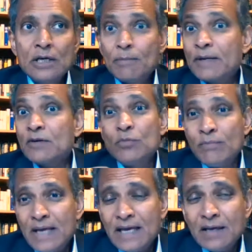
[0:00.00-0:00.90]
But to
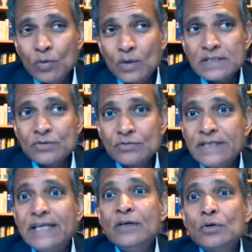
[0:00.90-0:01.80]
me, what is
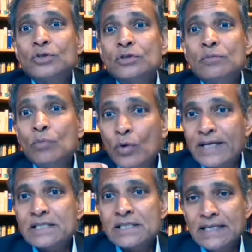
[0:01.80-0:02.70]
really also more
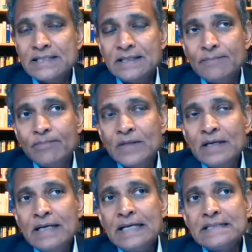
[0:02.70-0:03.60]
exciting
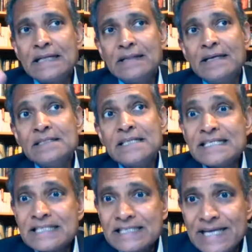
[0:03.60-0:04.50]
is that there is a
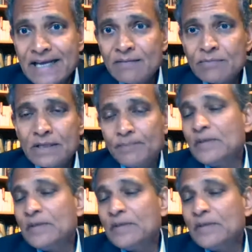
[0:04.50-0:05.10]
segment,